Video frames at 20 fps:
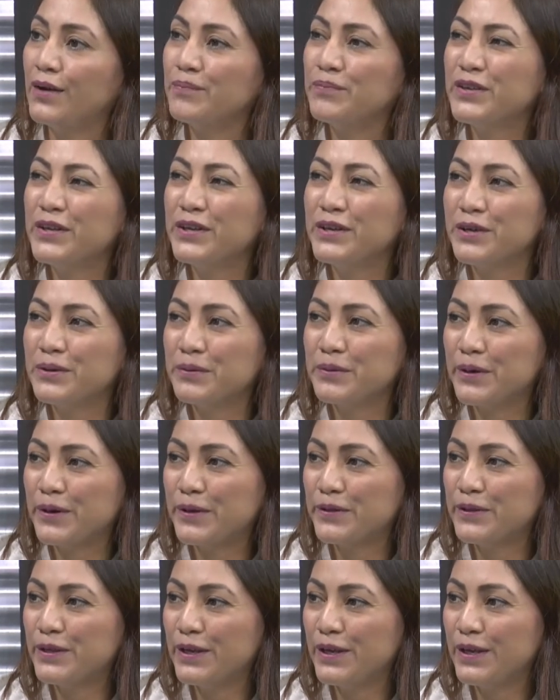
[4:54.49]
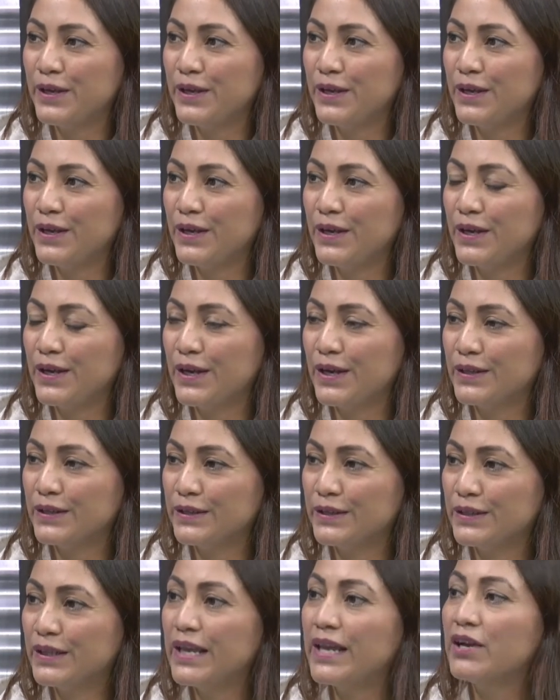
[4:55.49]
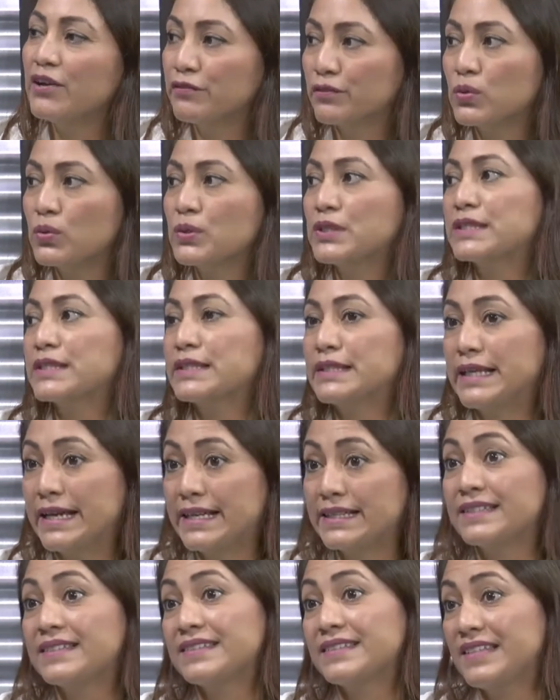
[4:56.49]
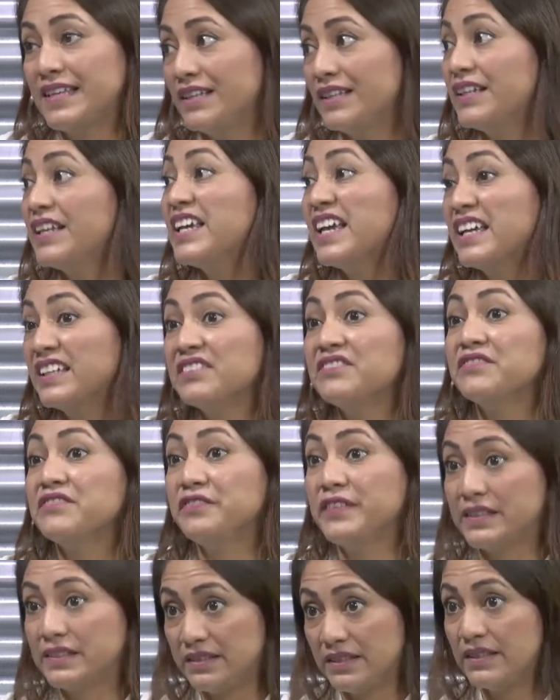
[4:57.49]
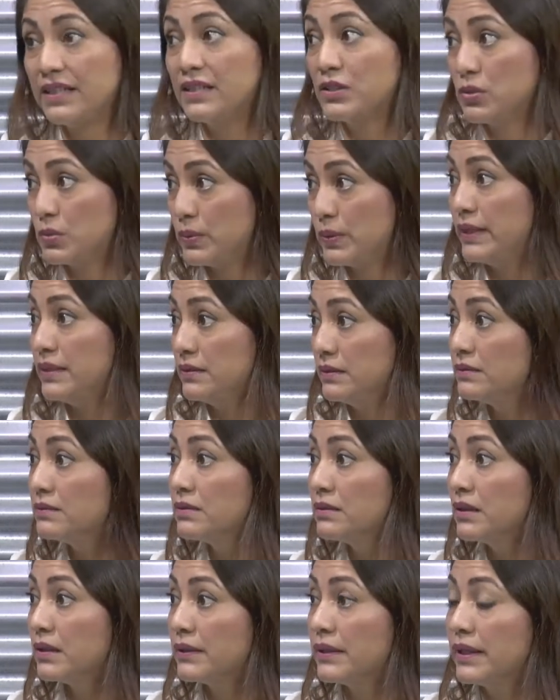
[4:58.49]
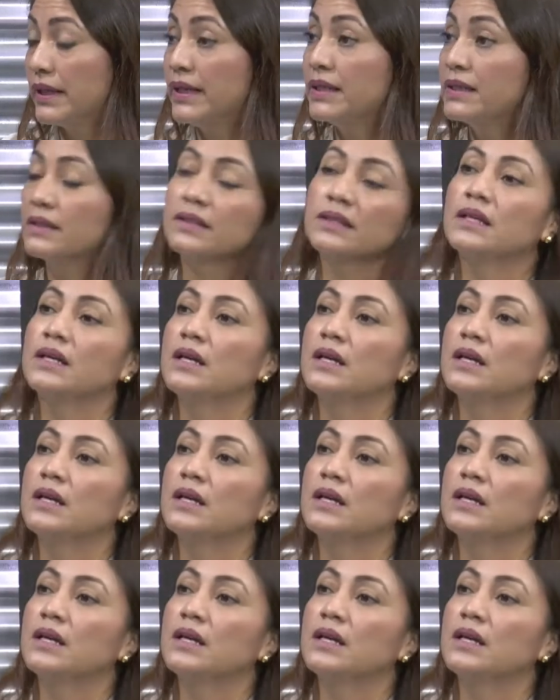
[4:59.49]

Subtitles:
They of course get sick. They get infected as well. All right.